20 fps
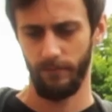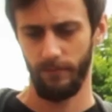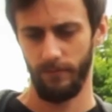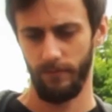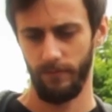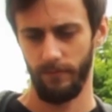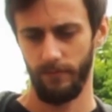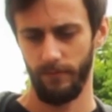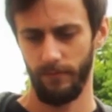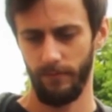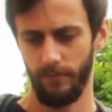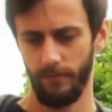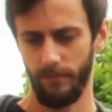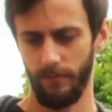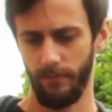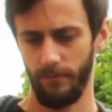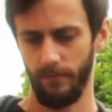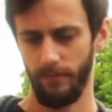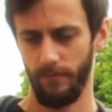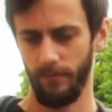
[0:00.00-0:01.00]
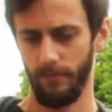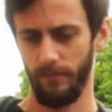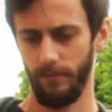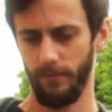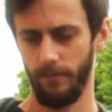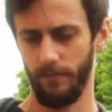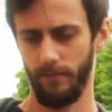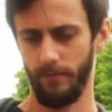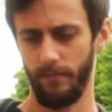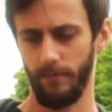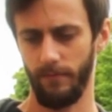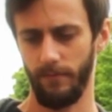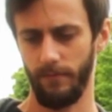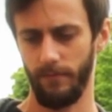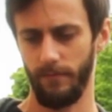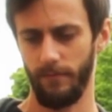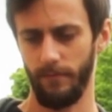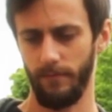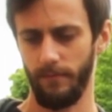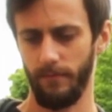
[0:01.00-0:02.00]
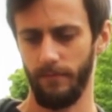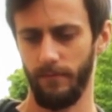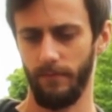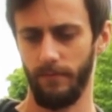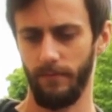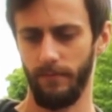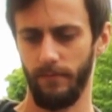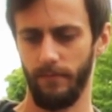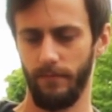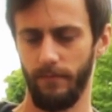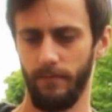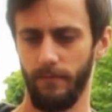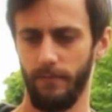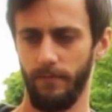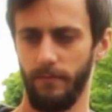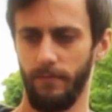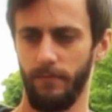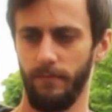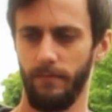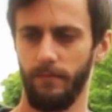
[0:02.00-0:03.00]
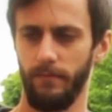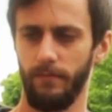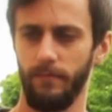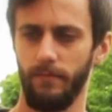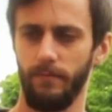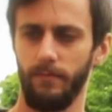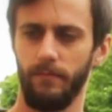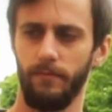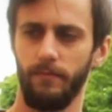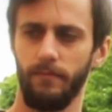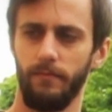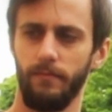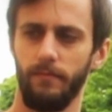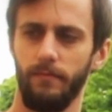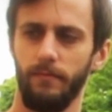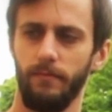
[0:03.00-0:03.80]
(not speaking)